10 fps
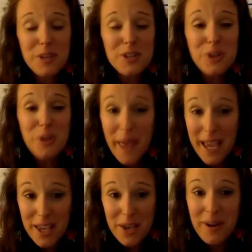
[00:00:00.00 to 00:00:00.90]
So,
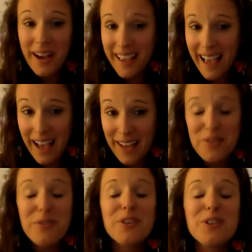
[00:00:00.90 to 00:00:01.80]
thank you
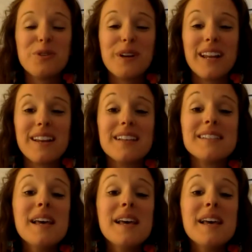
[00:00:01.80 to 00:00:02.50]
again for joining us.